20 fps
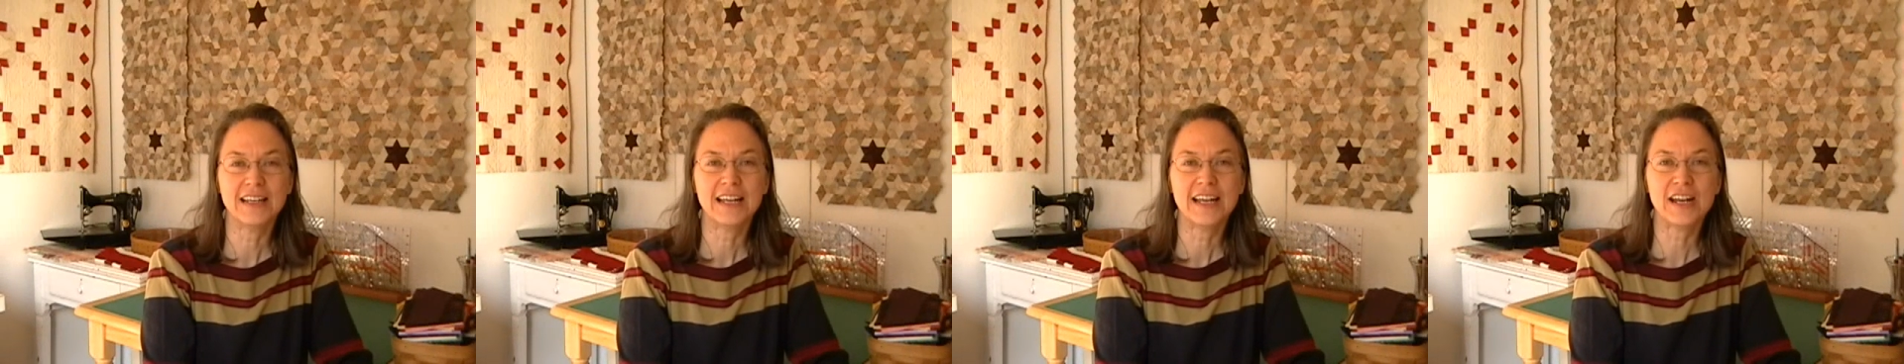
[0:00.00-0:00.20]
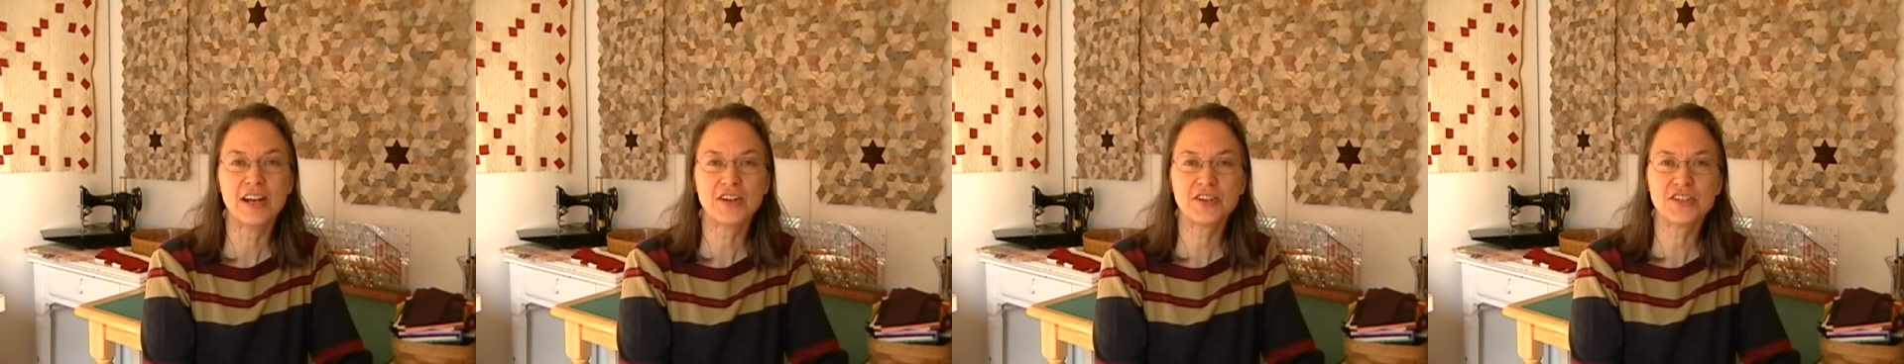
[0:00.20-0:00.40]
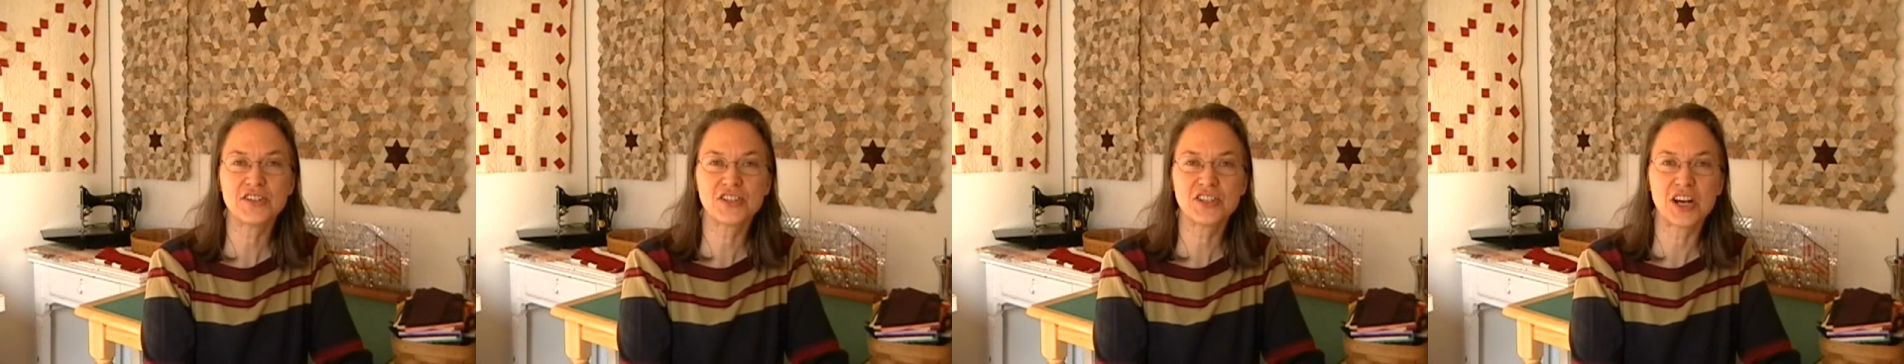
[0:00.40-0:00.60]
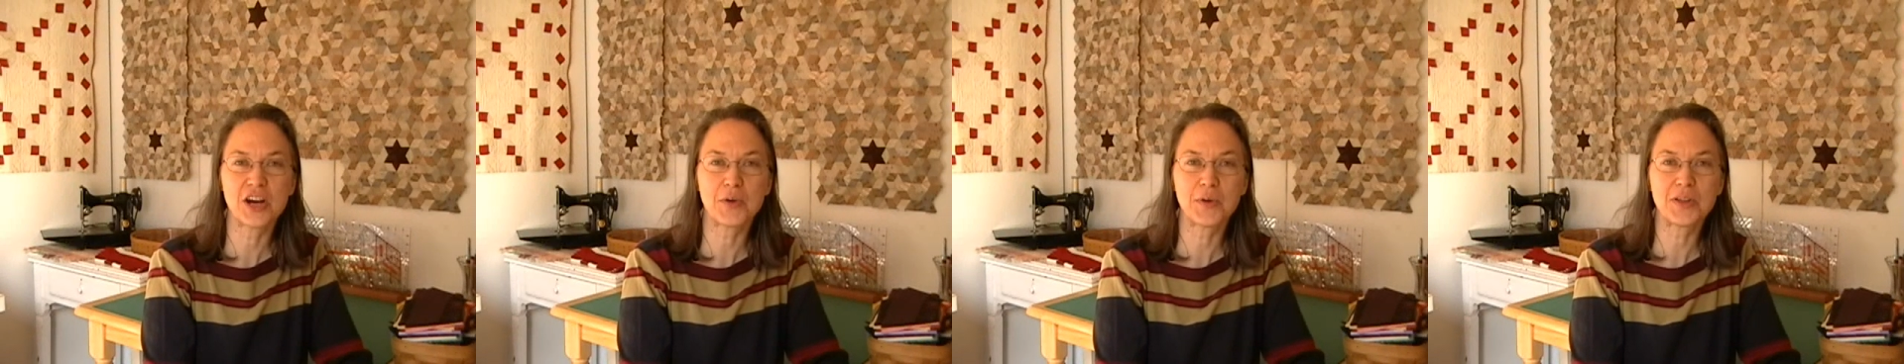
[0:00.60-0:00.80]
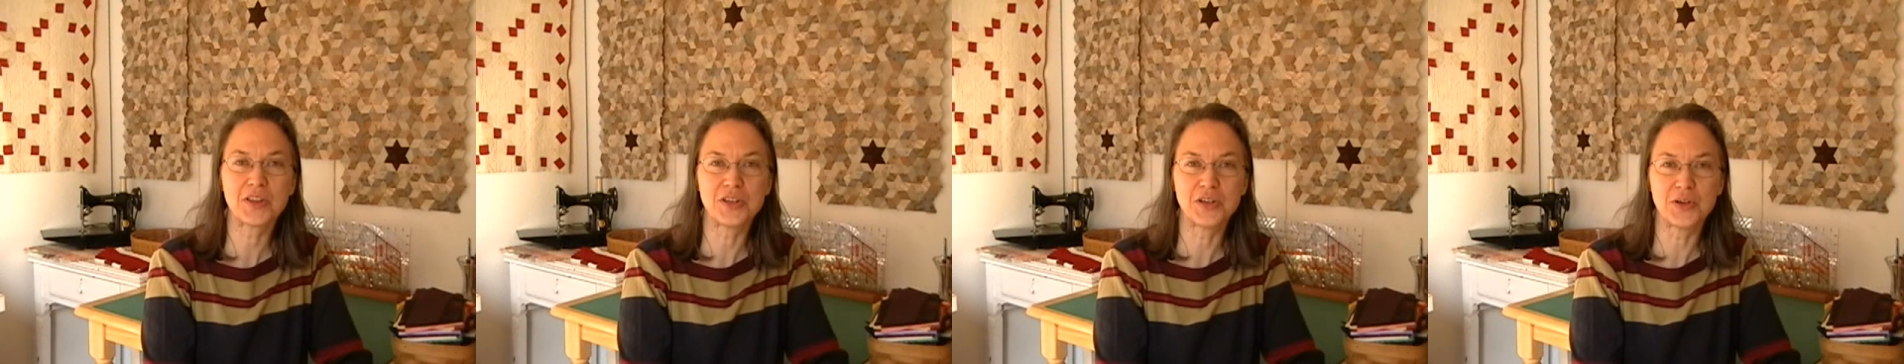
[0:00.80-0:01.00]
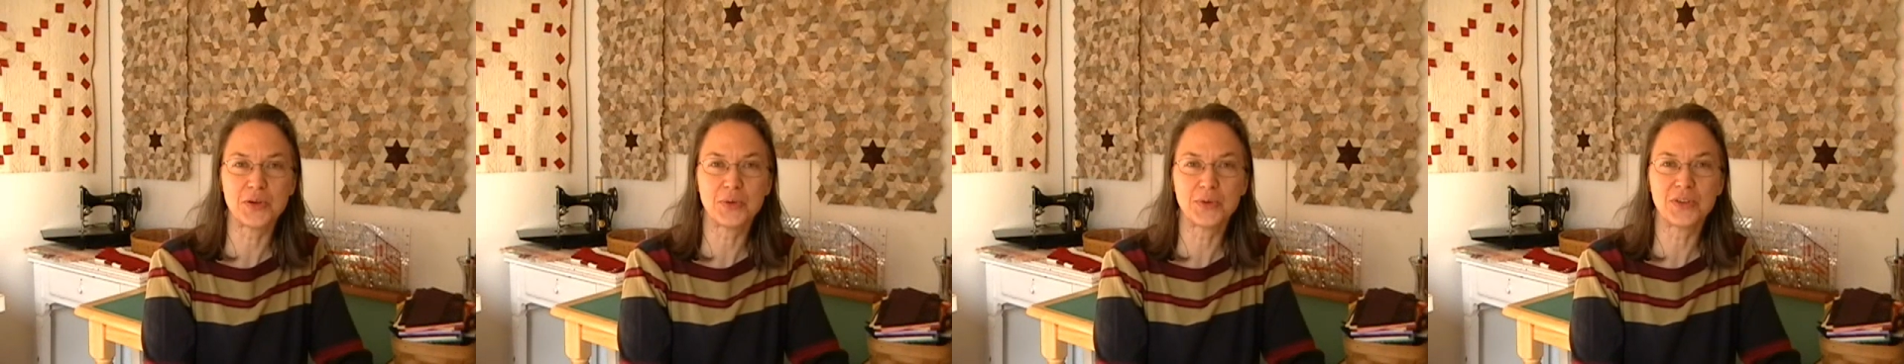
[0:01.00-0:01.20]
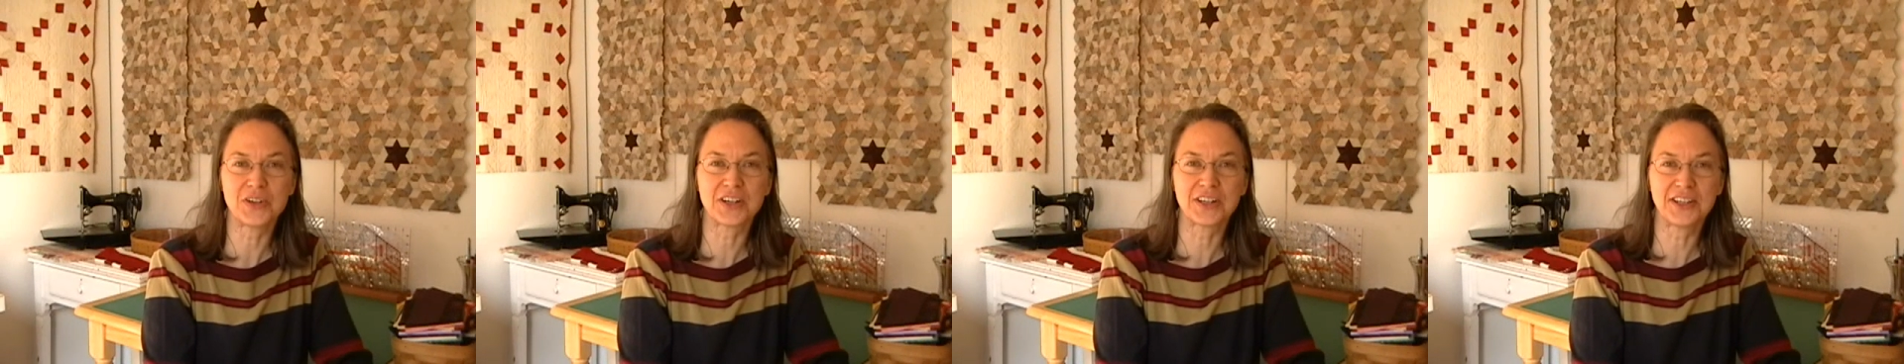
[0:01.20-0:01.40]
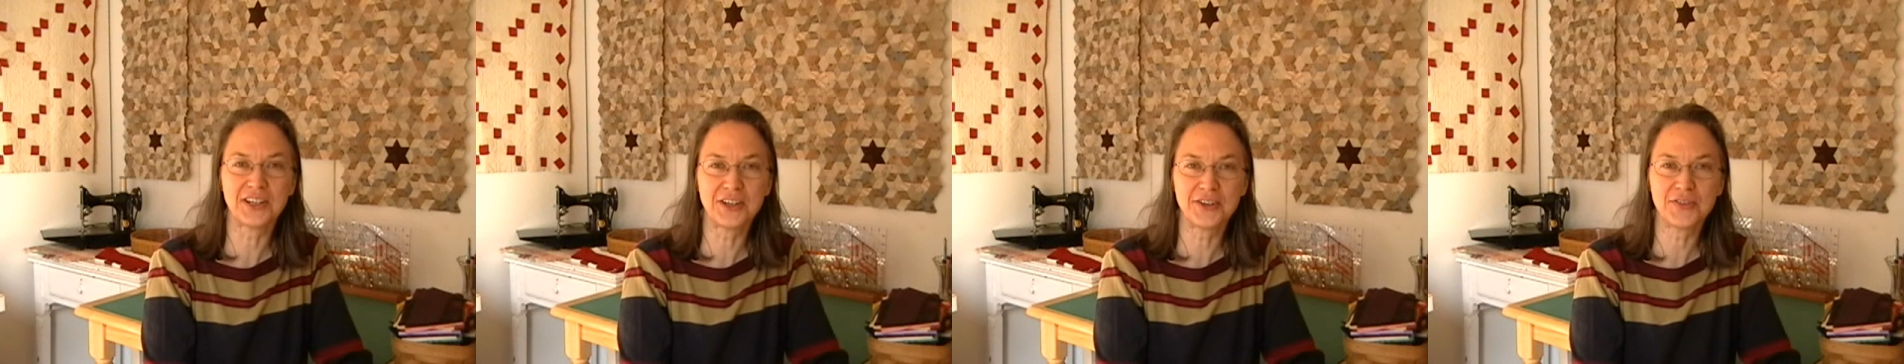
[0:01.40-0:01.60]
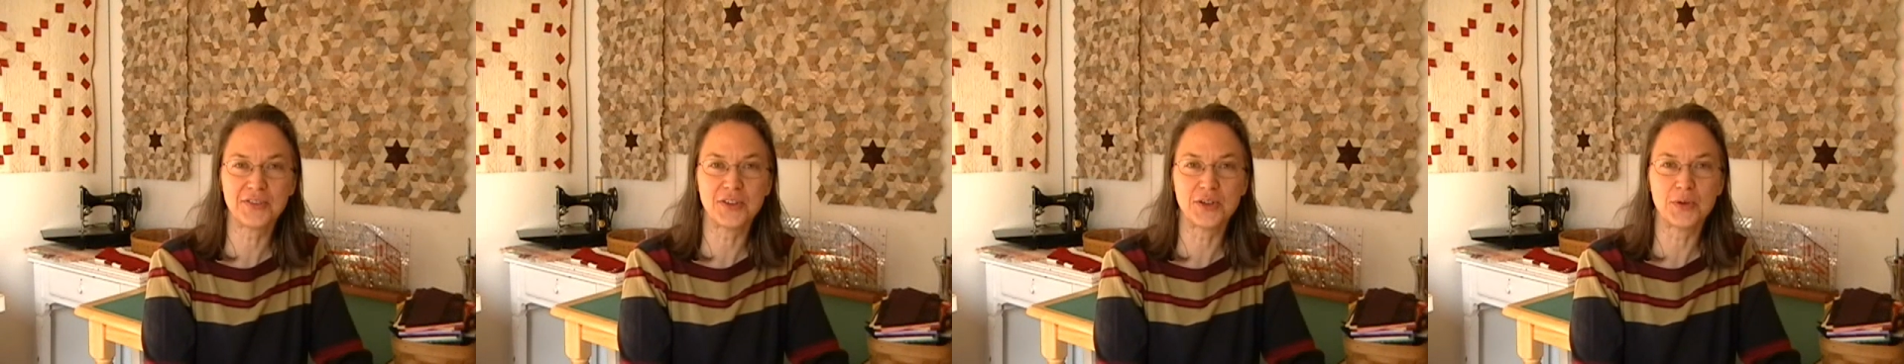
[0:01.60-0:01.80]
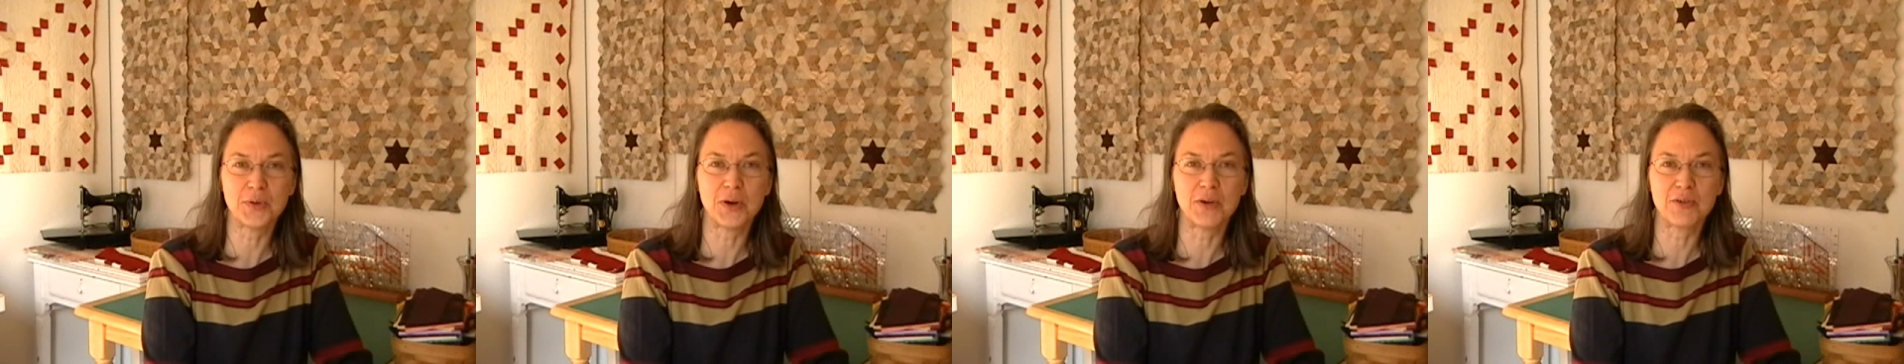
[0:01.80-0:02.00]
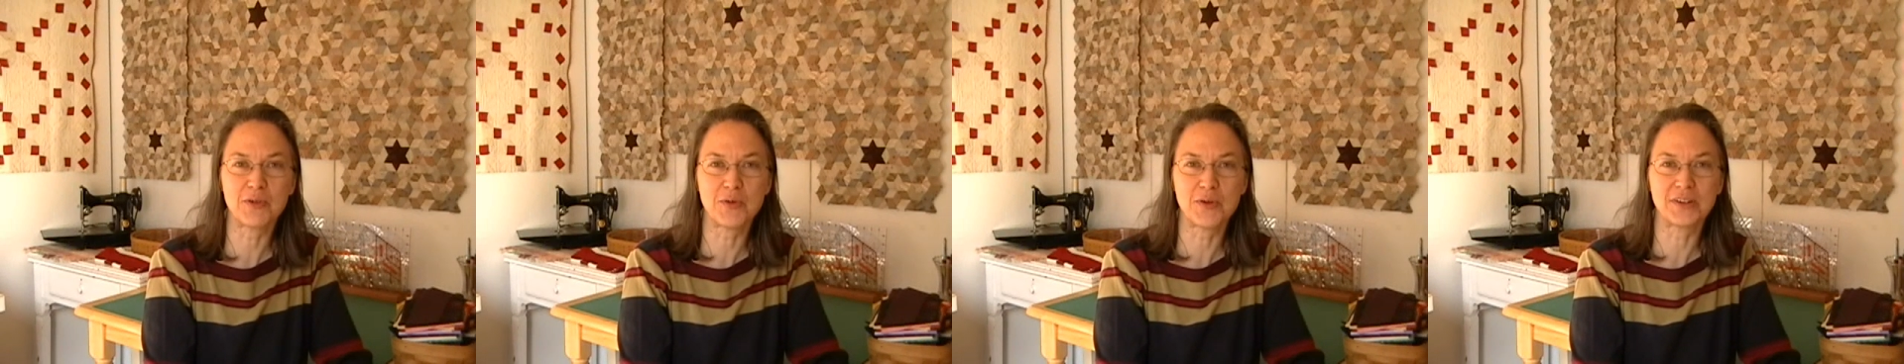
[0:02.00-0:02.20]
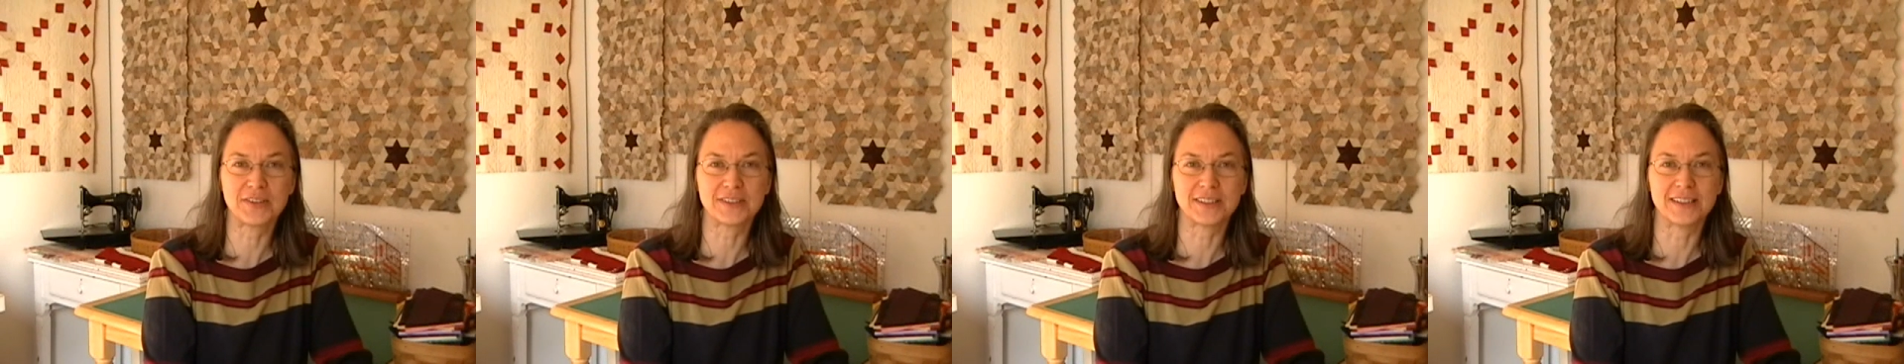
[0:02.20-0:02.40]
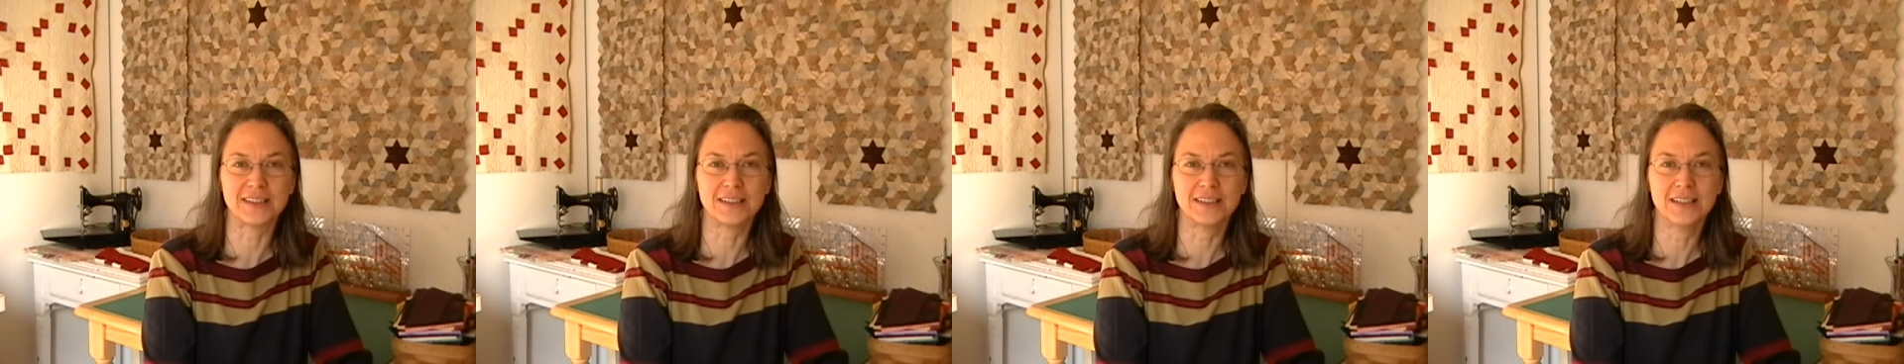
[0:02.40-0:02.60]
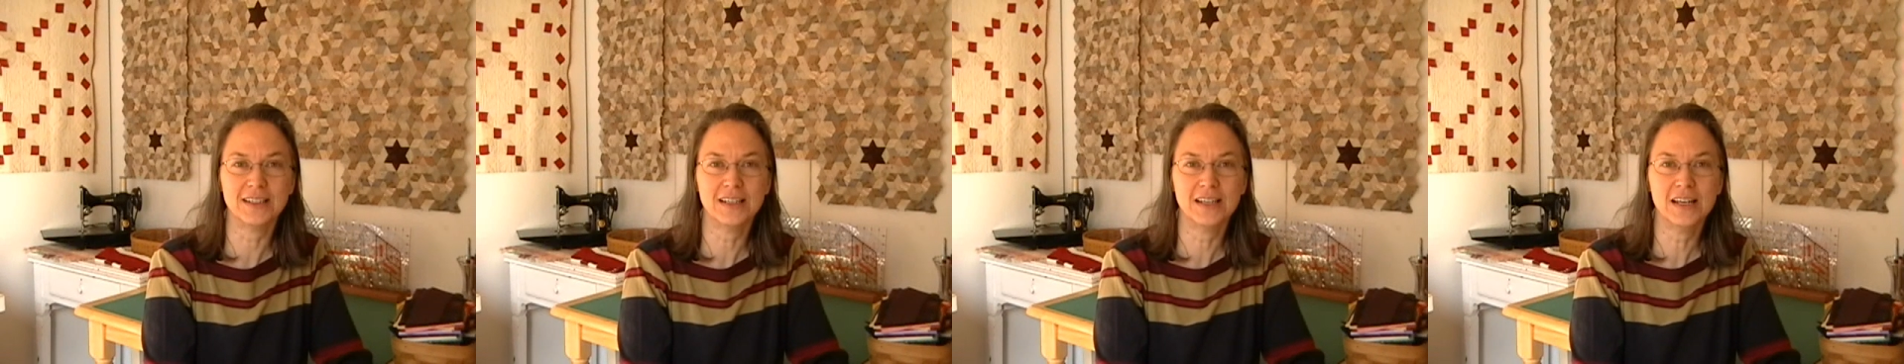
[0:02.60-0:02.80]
here to share with you the clear view of quilting.